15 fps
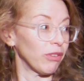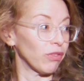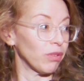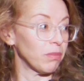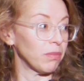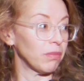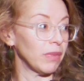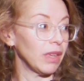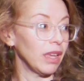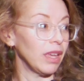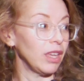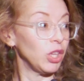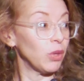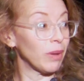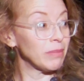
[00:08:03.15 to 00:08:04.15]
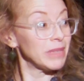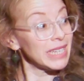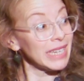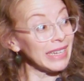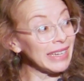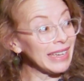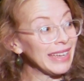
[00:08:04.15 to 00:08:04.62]
from
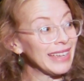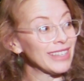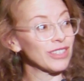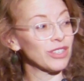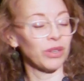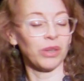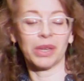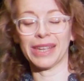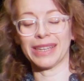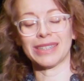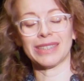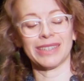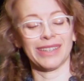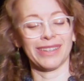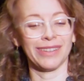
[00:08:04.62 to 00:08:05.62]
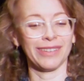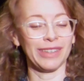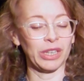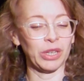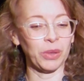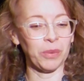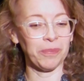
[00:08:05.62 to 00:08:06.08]
UMD, so you get to
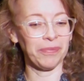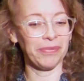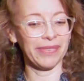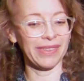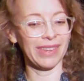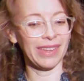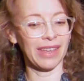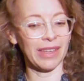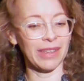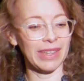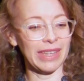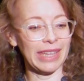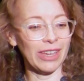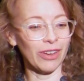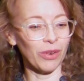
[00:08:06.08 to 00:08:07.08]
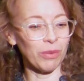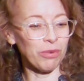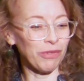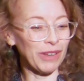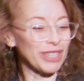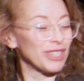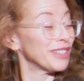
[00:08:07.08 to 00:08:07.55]
hear a
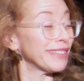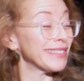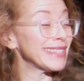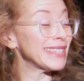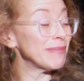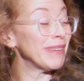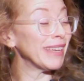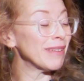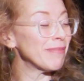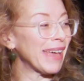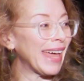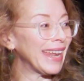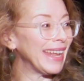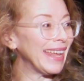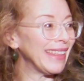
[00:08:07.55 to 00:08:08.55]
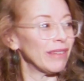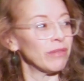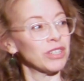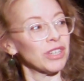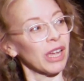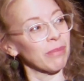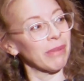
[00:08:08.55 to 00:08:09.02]
professional speak about it, and then we
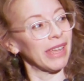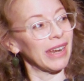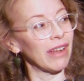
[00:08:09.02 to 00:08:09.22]
talk about it